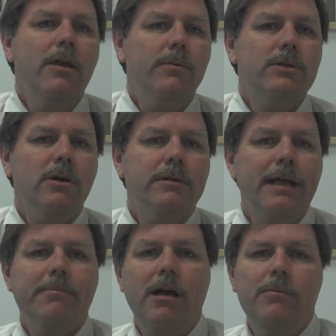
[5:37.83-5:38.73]
The result of
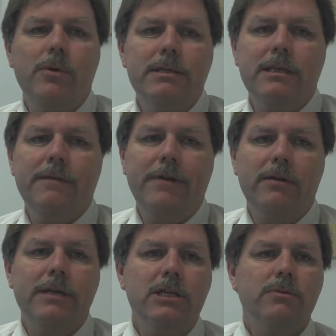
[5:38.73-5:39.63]
that problem was that the
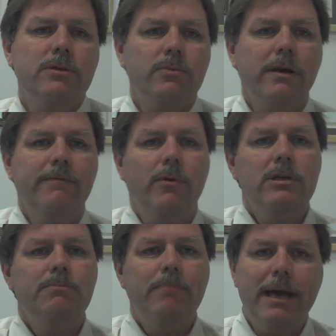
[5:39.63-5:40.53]
foundation was
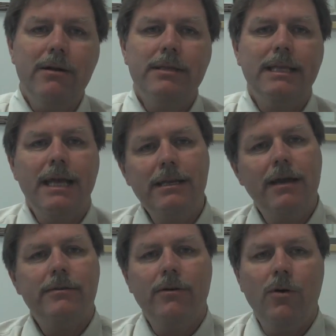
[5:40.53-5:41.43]
reinforced better than any
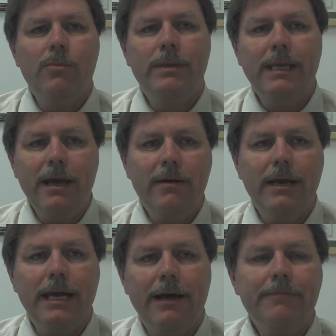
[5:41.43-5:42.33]
other home in the
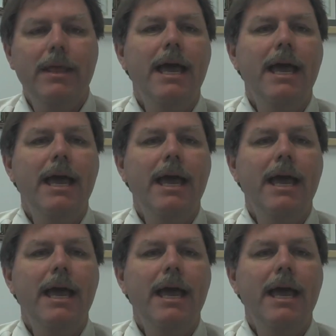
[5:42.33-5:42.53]
area,